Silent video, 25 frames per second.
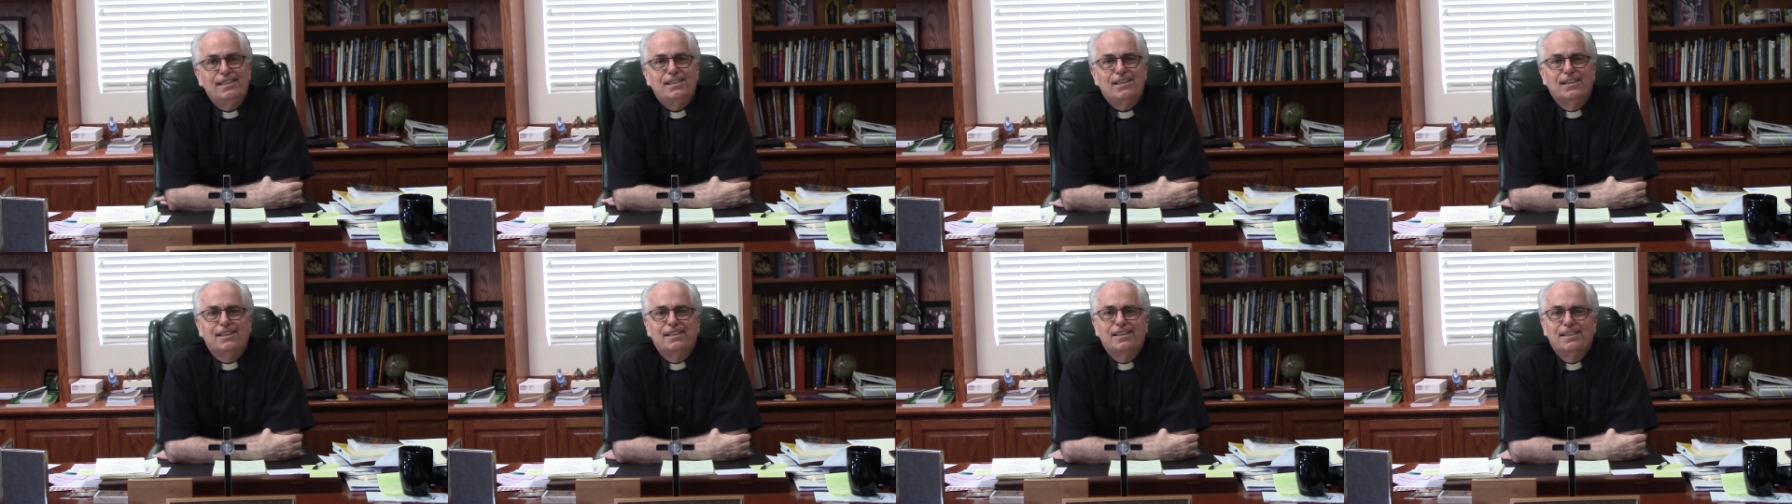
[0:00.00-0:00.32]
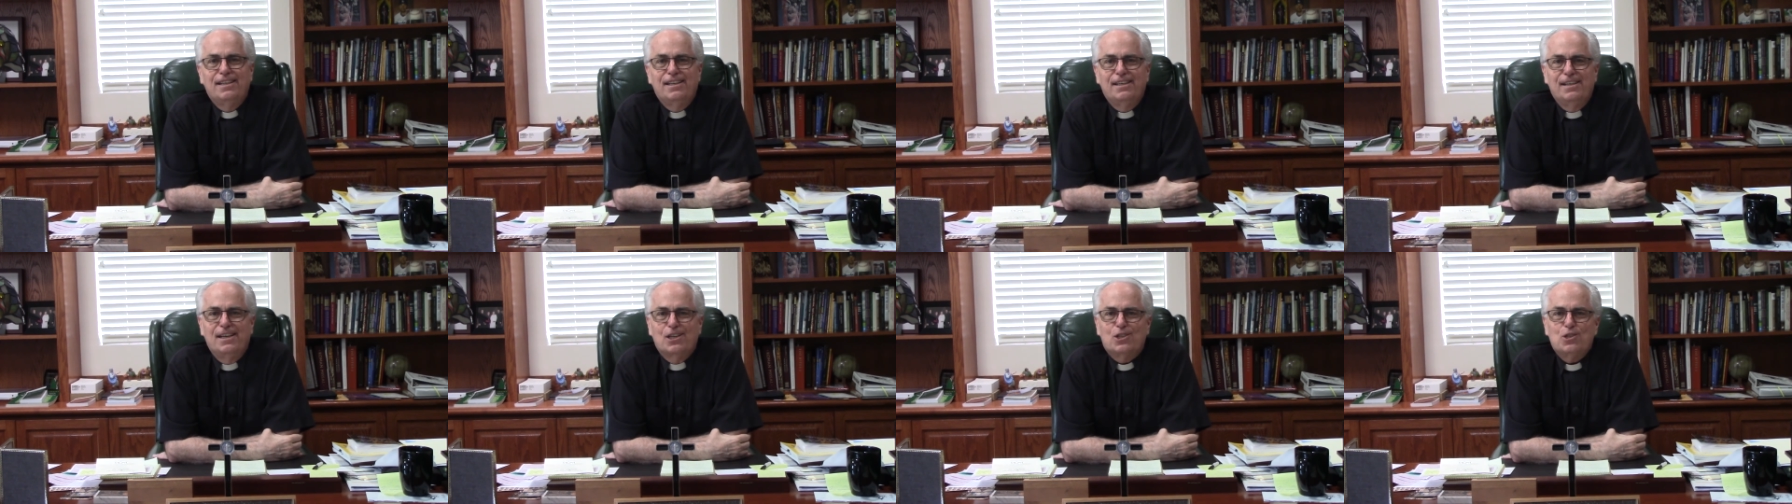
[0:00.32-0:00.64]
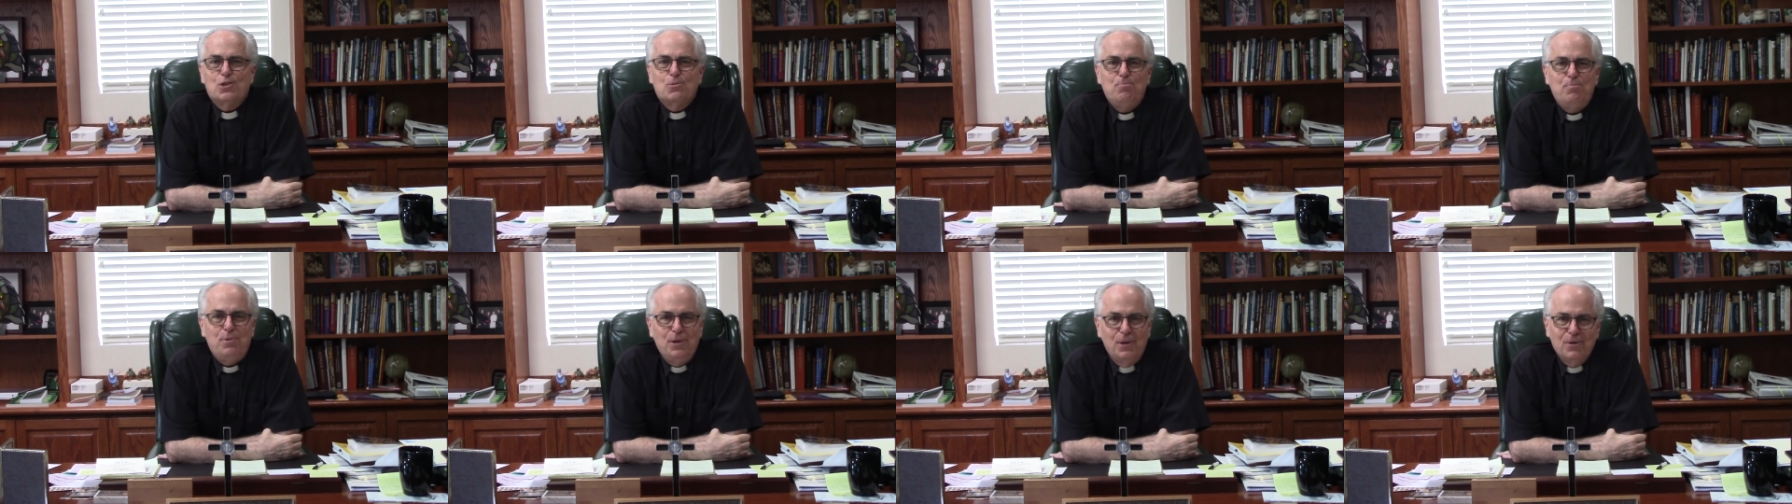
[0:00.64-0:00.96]
to
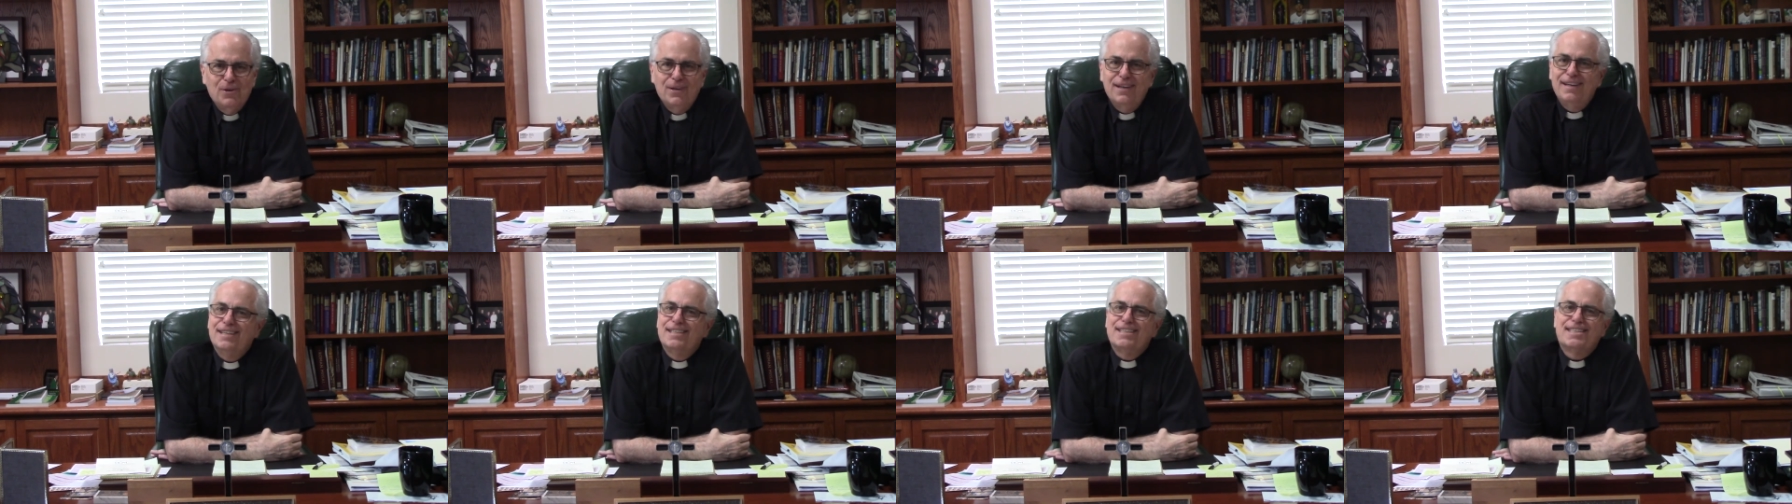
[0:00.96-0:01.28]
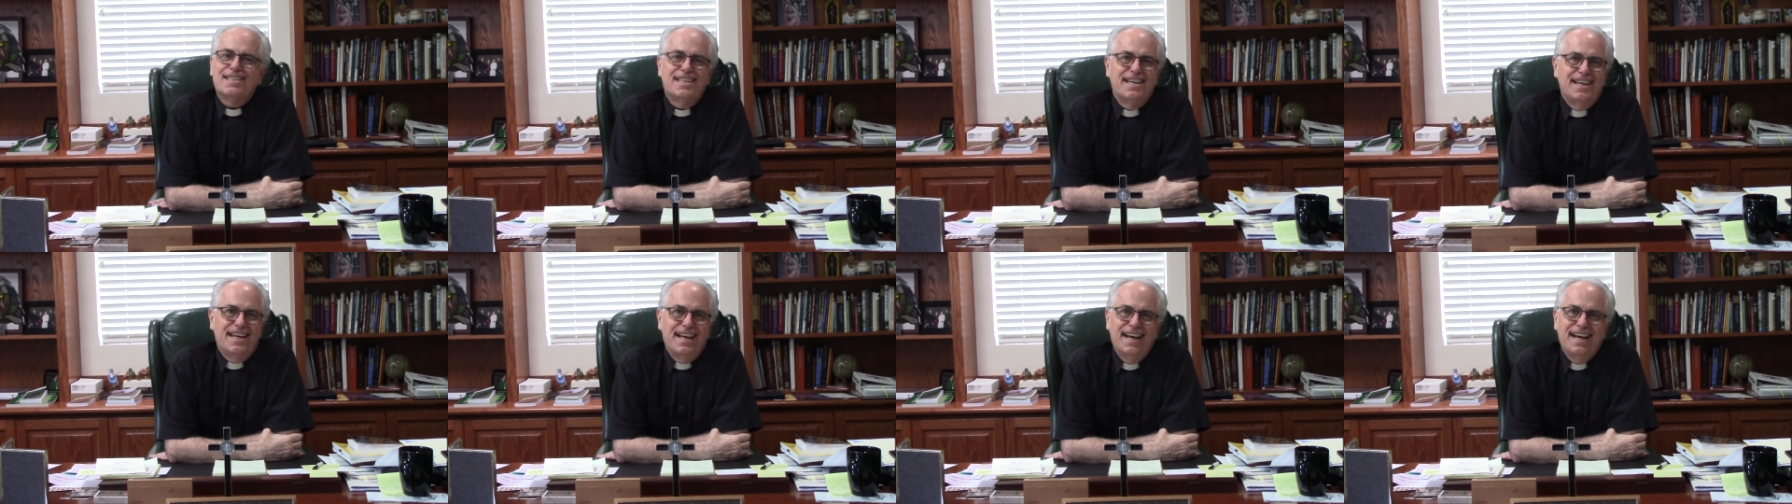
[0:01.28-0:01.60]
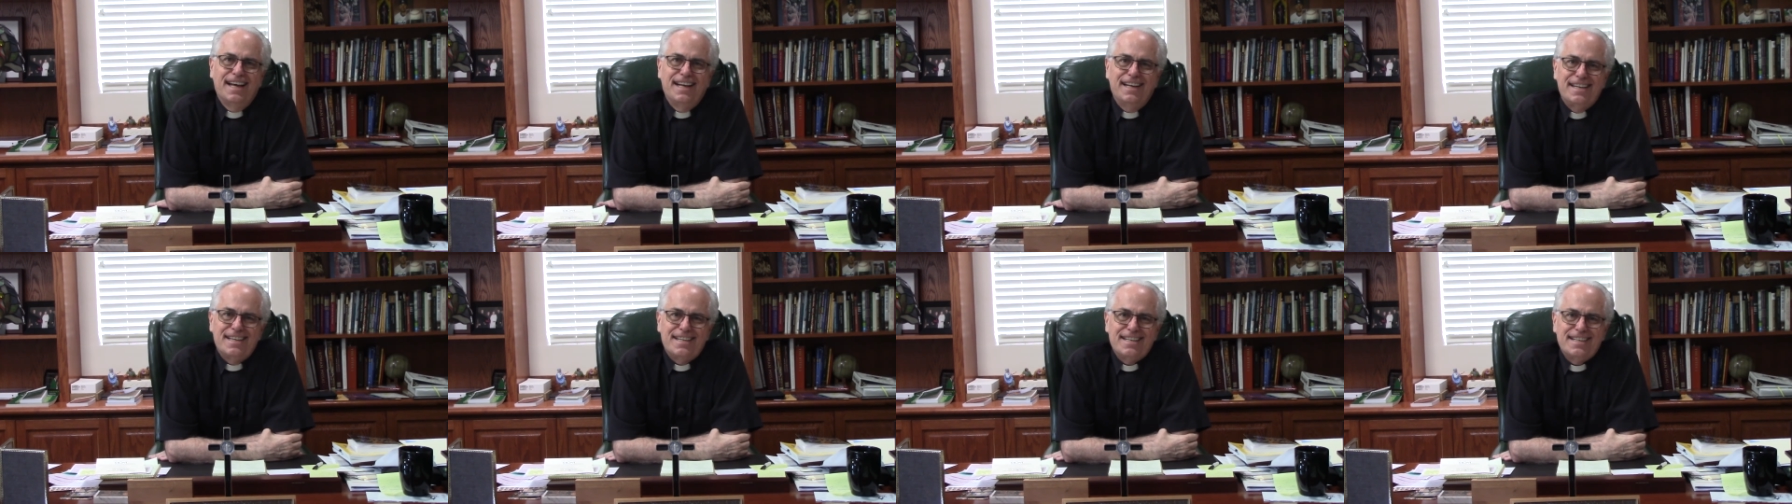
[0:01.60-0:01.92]
experience the
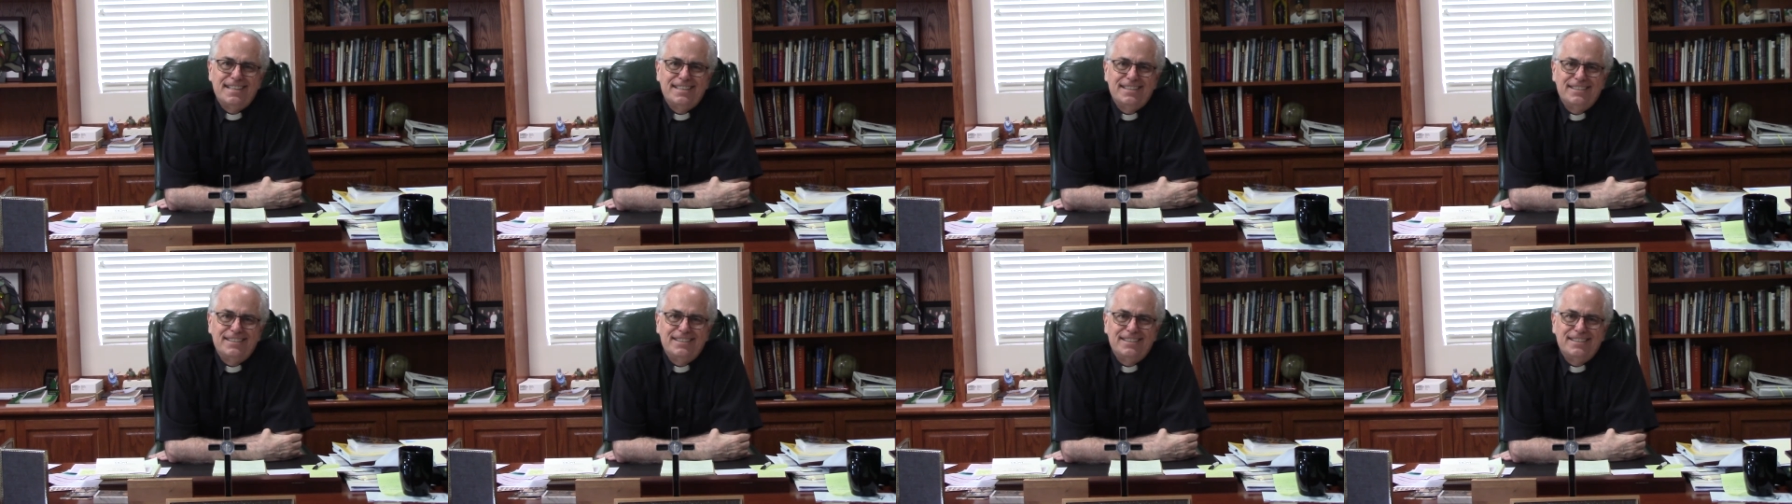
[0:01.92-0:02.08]
end.